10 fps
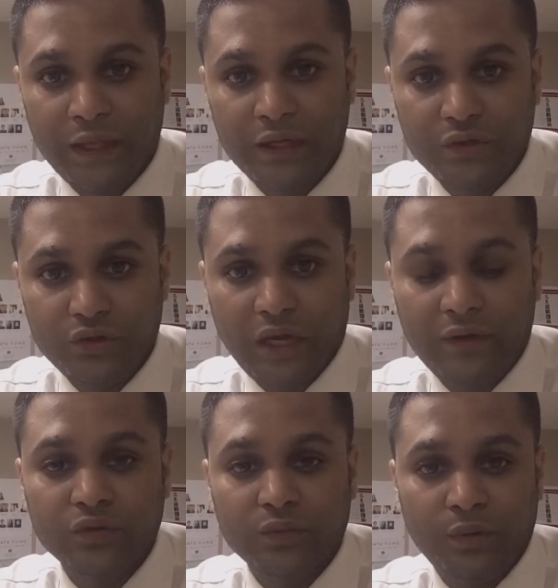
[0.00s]
You
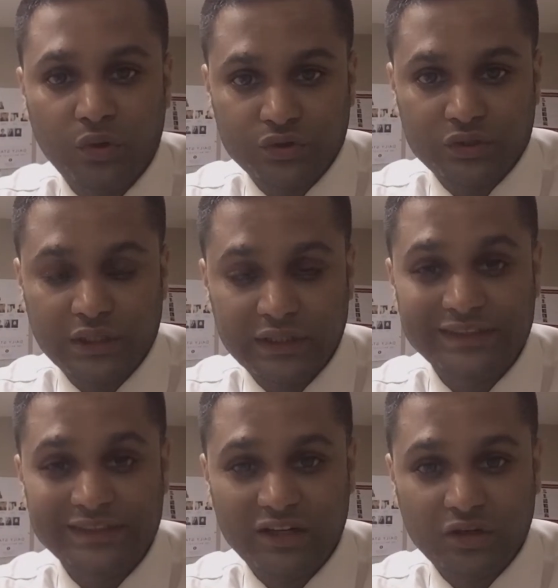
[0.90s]
have to post
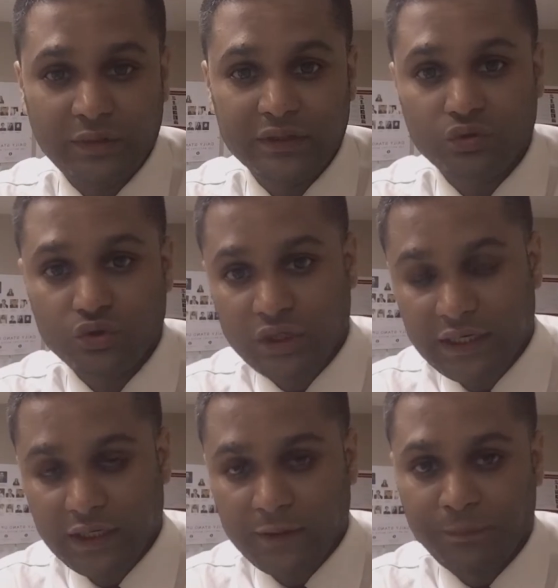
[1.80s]
these documents to
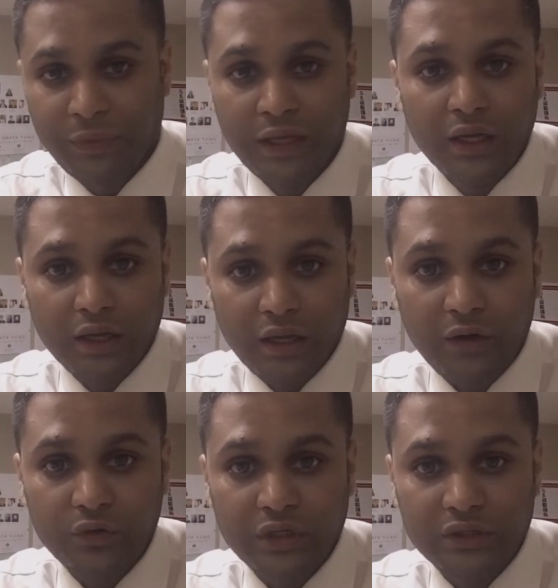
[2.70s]
China.
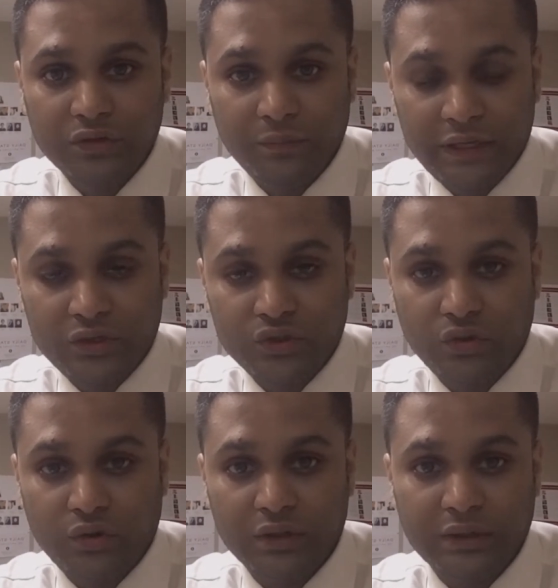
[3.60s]
Now you need to make
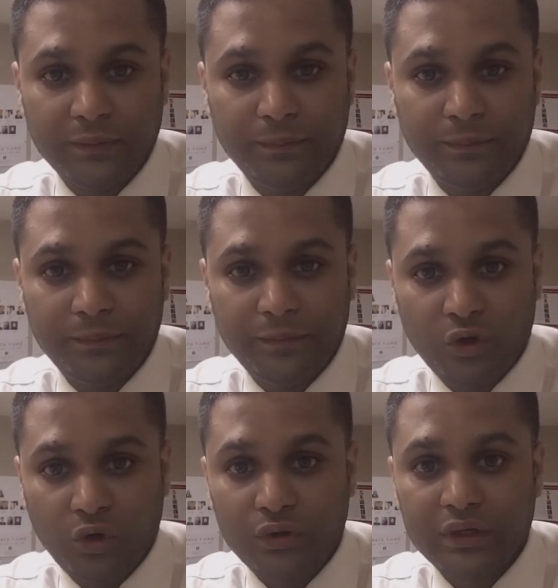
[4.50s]
sure the
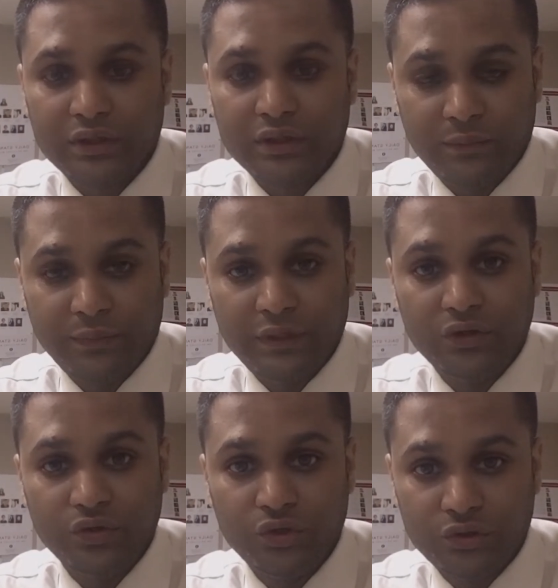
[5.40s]
courier company
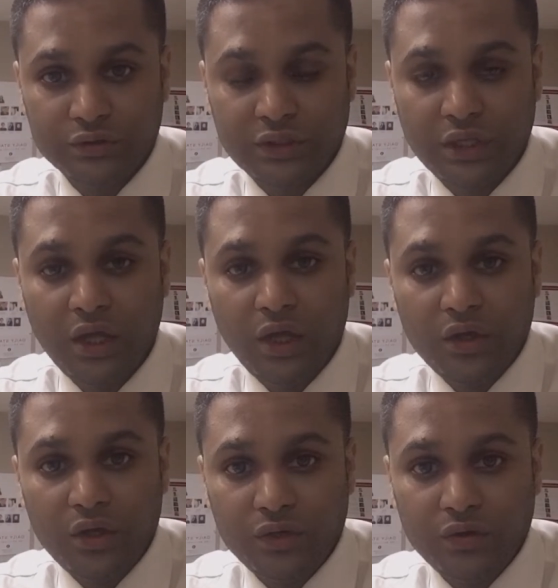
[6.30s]
you use,
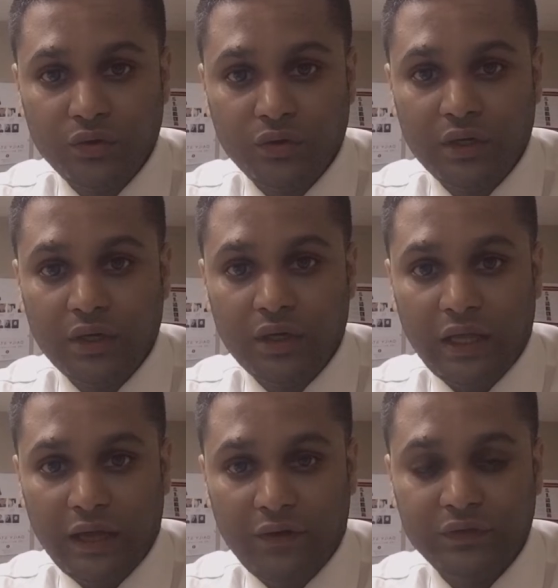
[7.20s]
you
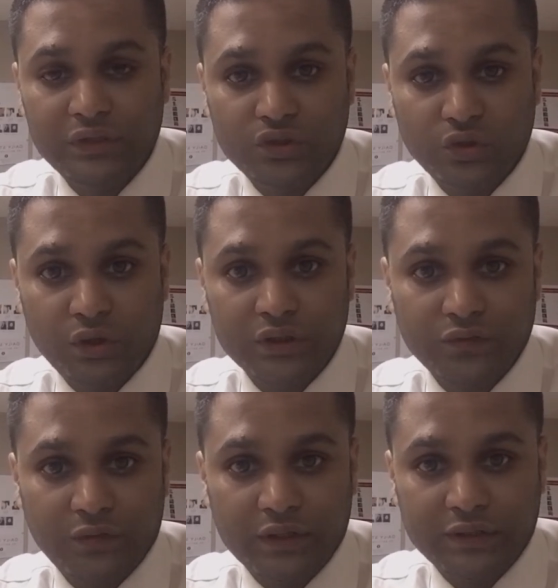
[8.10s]
have the insurance
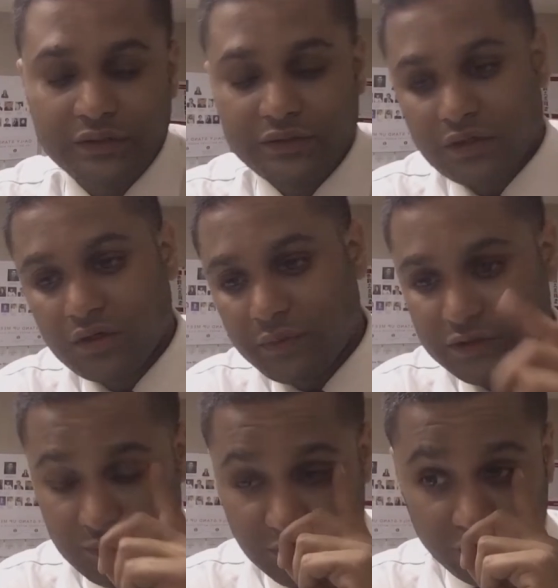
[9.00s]
for these
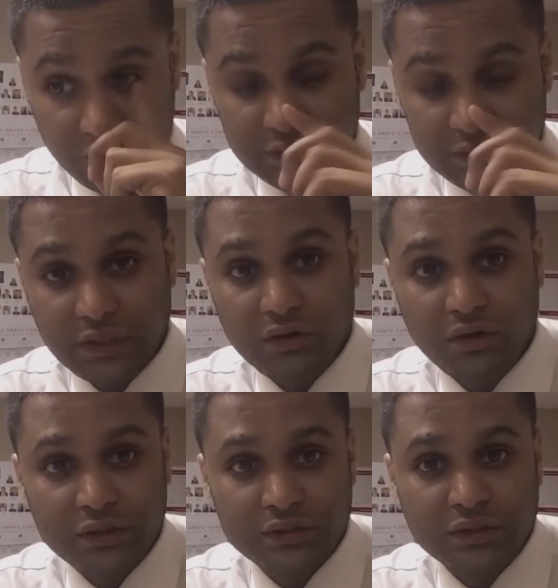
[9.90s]
documents, because once they are
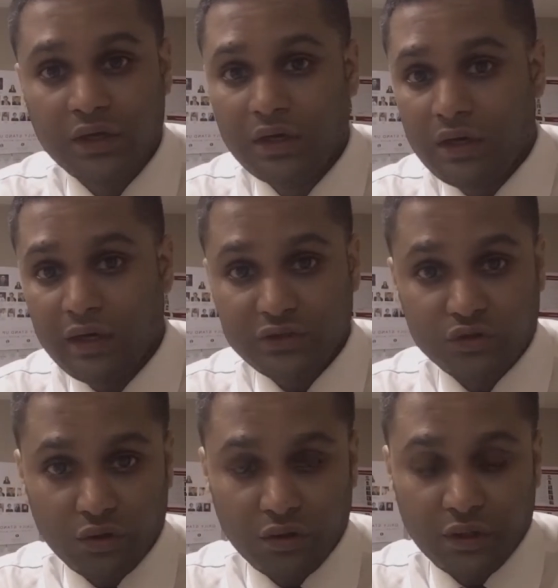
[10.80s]
lost, it's
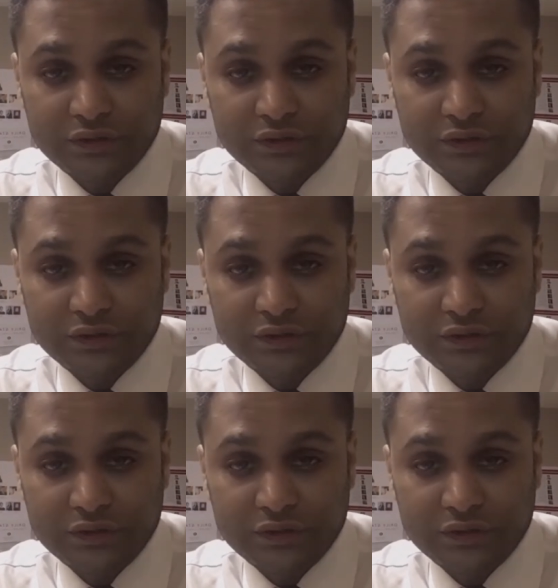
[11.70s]
your loss.